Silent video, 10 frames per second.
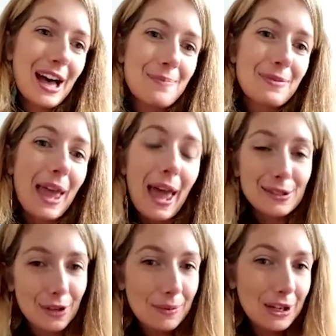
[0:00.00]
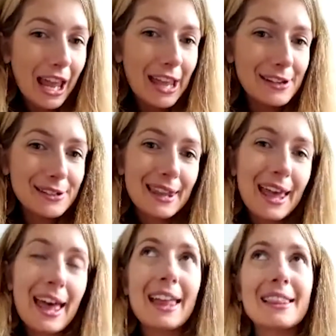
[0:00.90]
the heads of communication
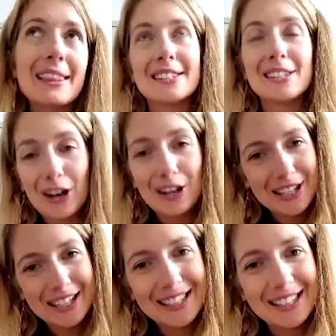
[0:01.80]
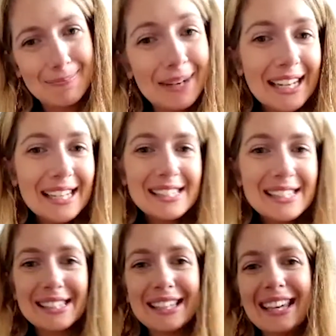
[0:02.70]
there, the sergeants, the police,
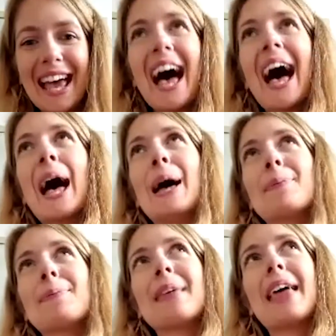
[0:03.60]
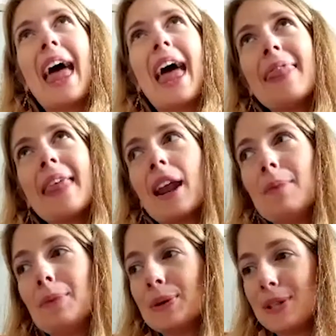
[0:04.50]
and then I'm
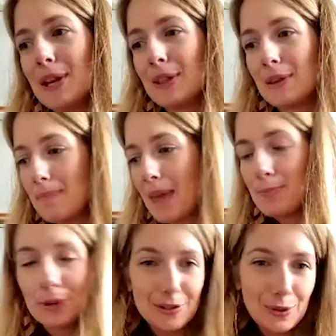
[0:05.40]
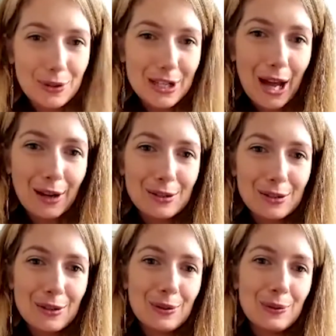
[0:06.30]
also the main point of contact
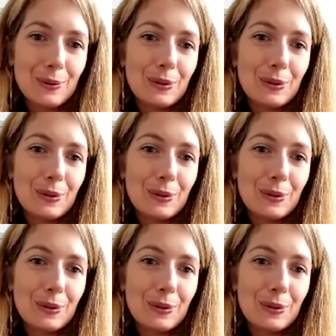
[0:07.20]
to the